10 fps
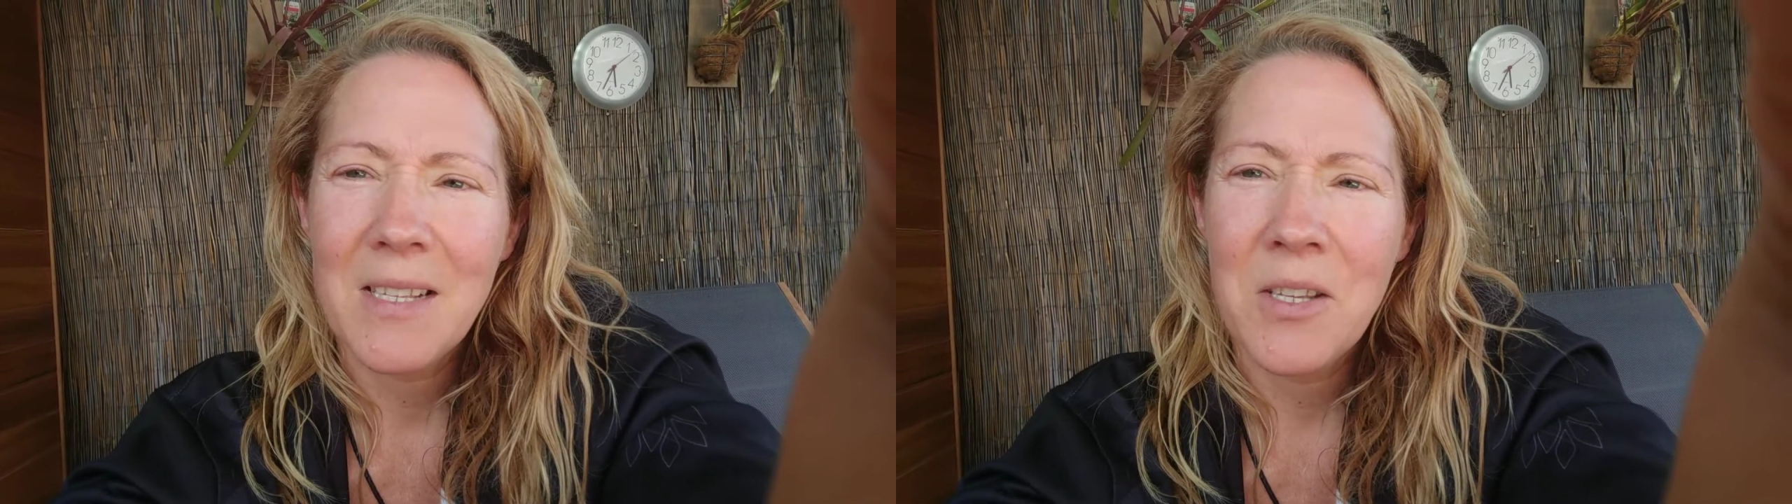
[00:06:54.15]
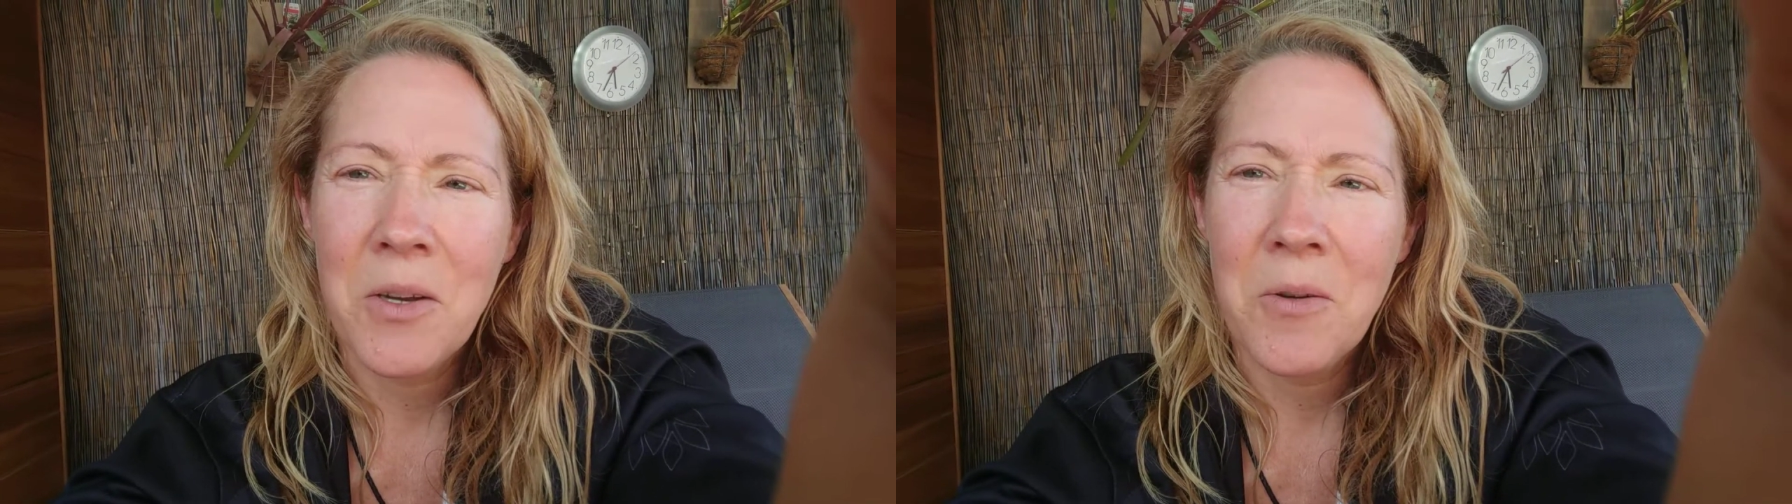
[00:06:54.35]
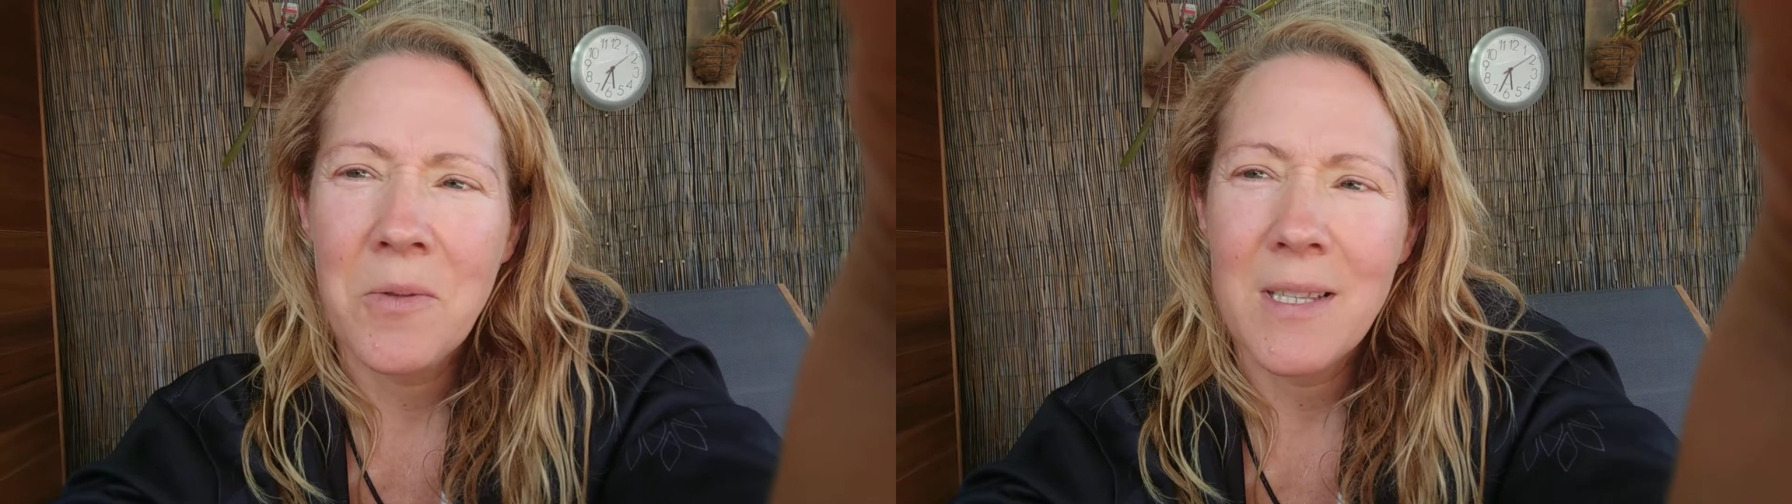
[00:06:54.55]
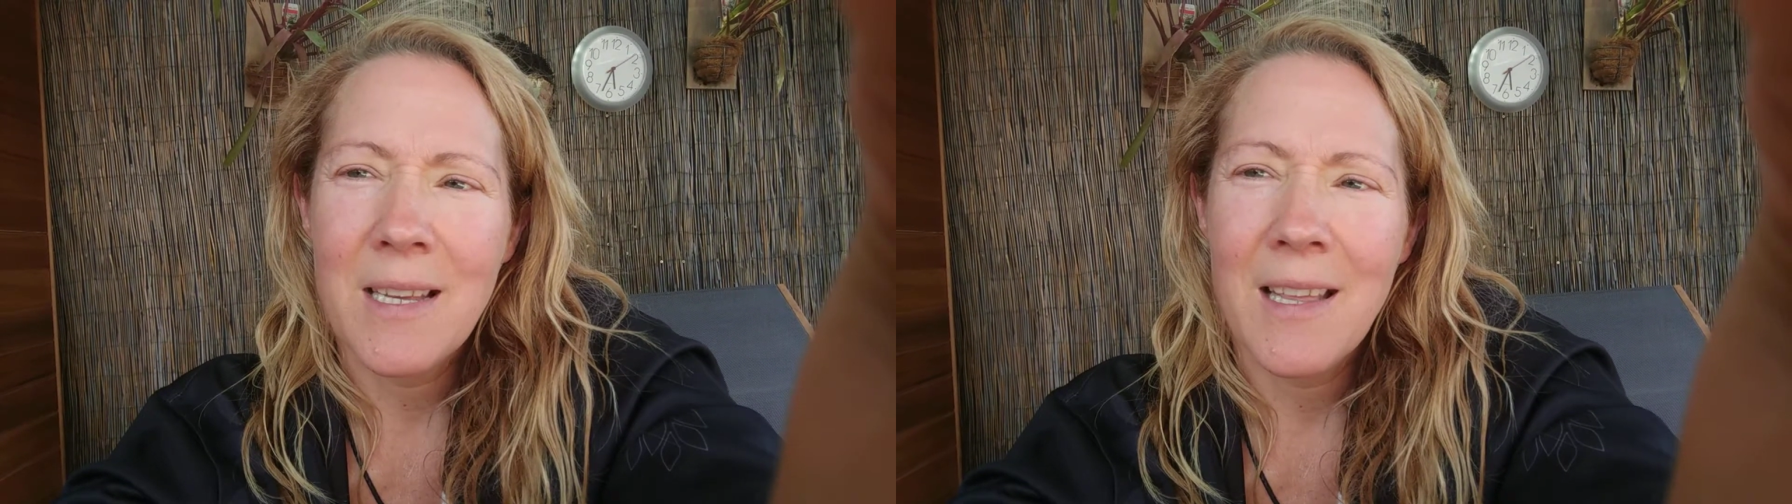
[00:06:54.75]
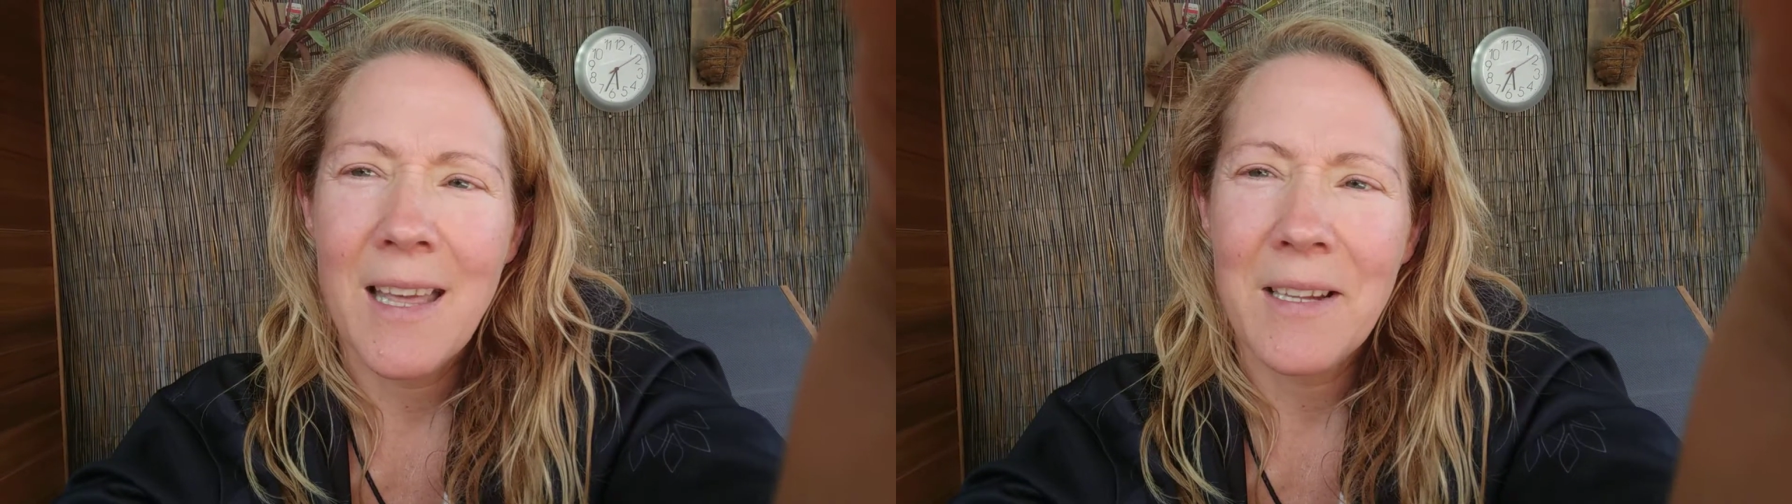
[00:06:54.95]
So we'll see
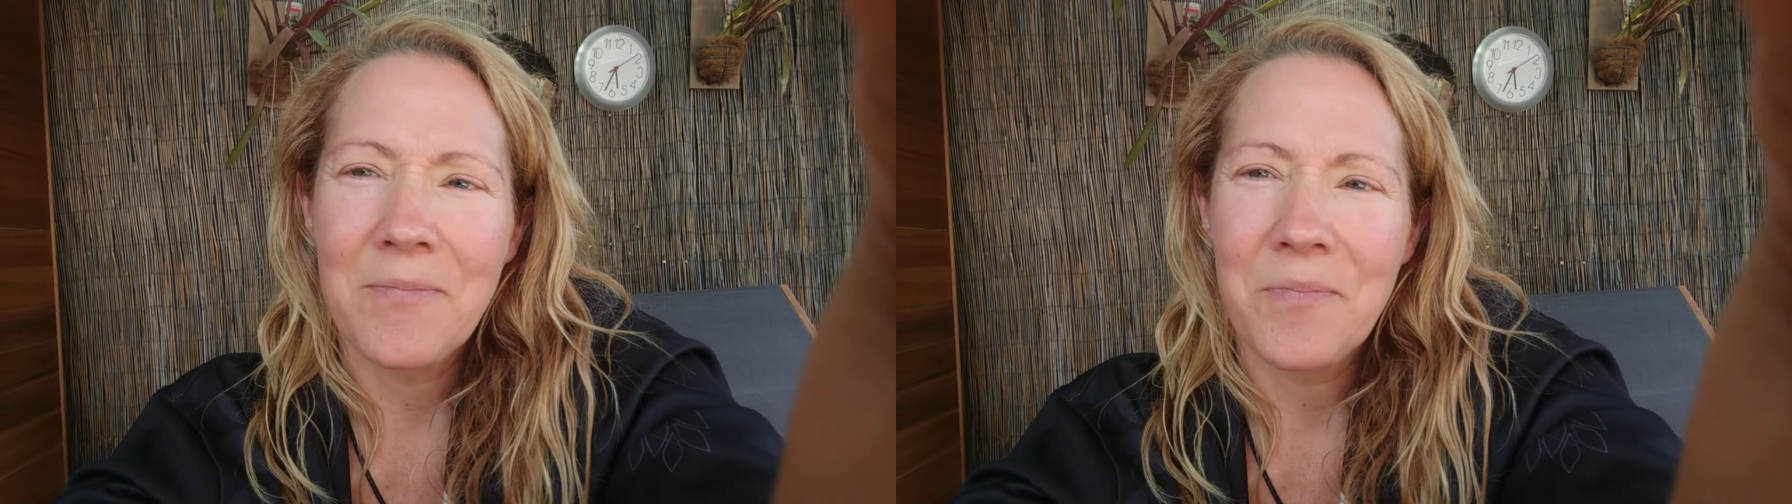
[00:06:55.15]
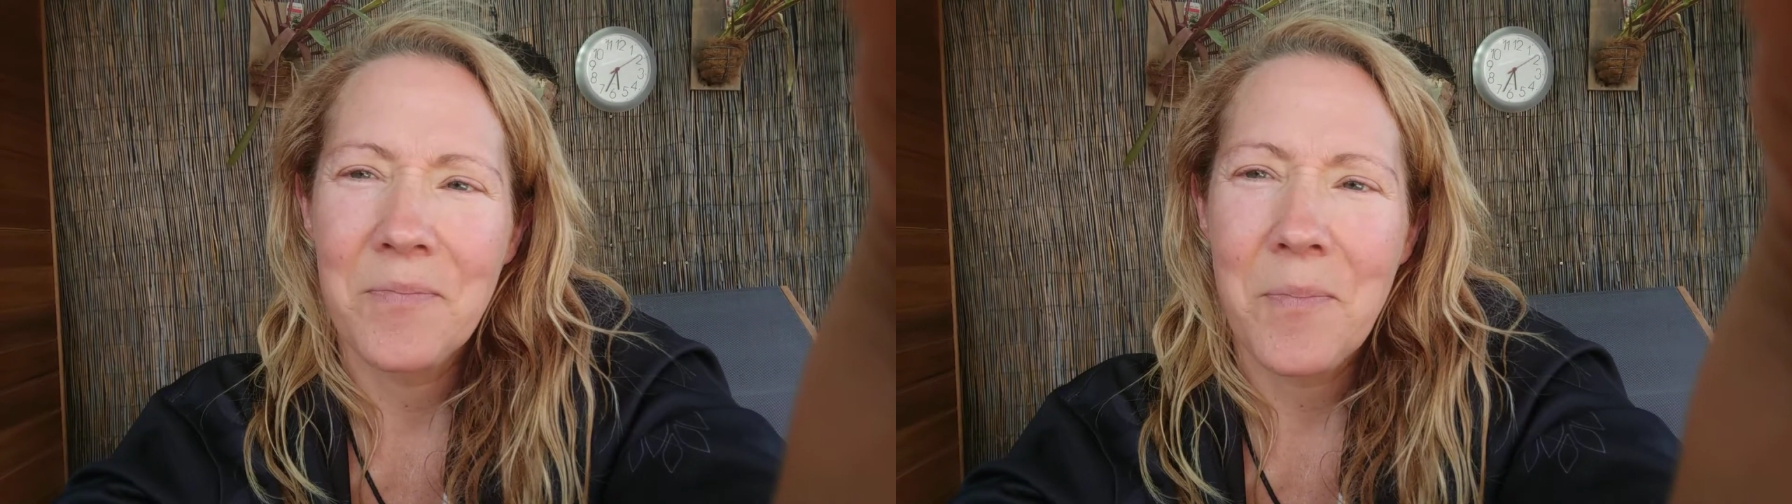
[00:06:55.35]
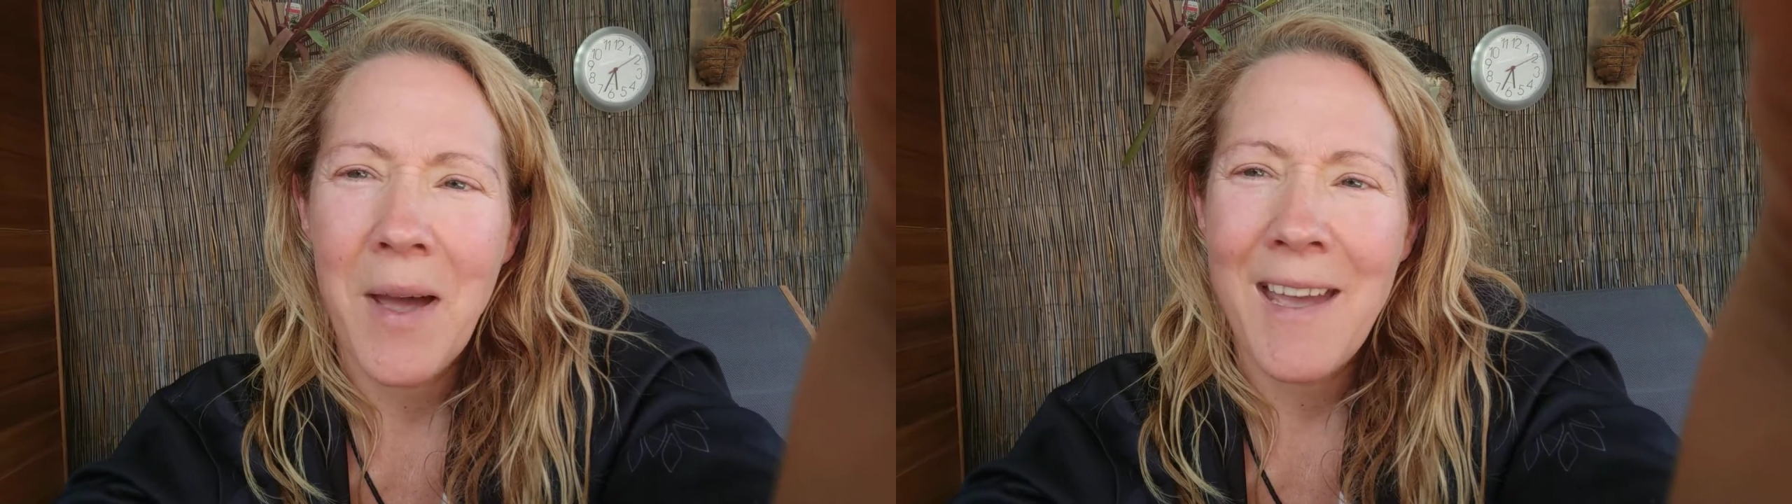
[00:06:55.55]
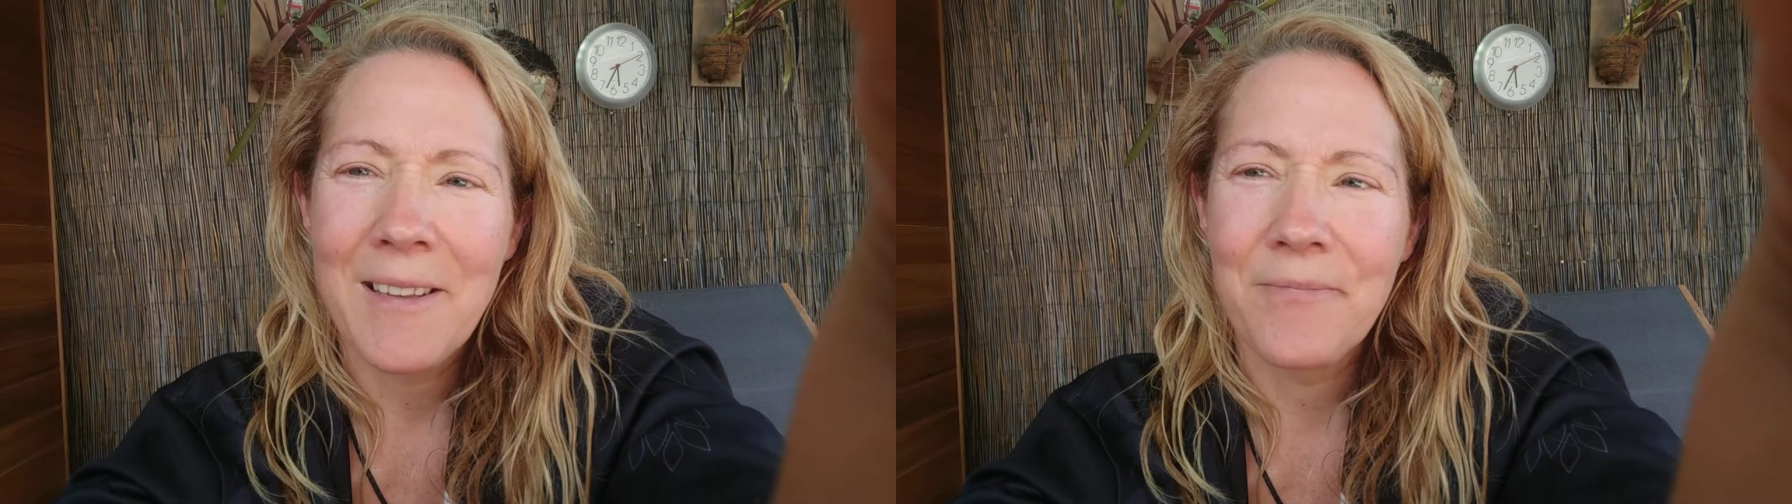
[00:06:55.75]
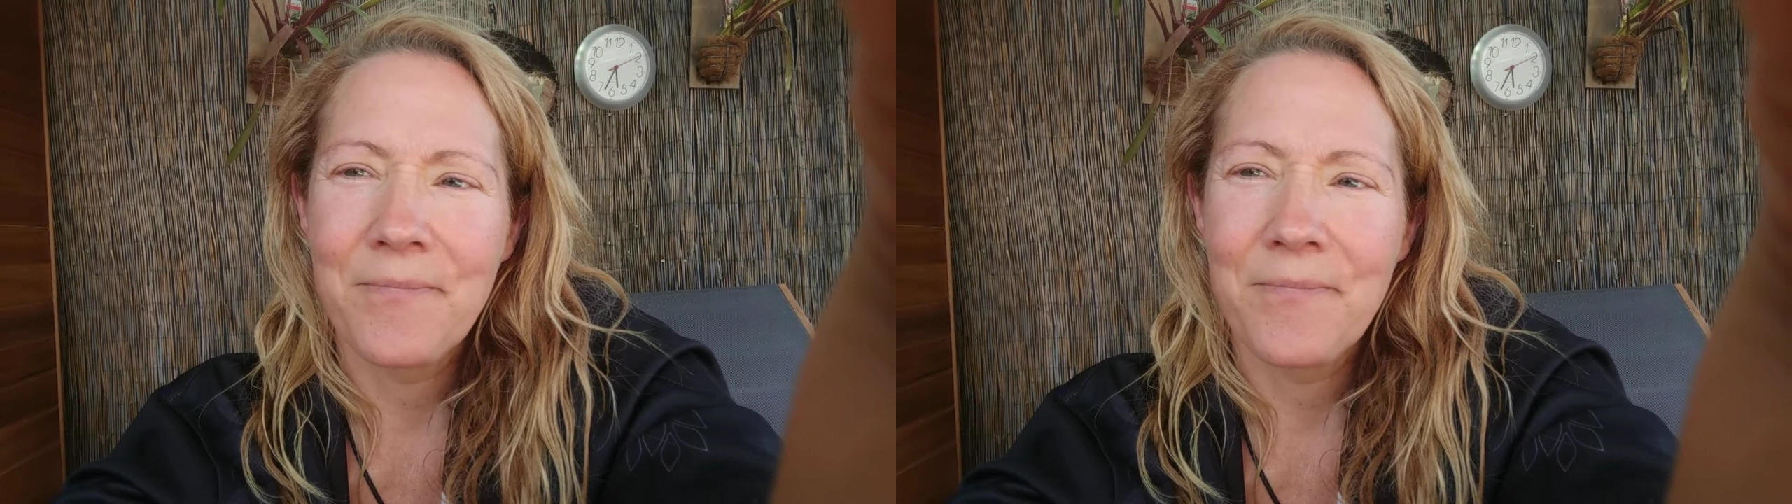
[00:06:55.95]
you then. Bye.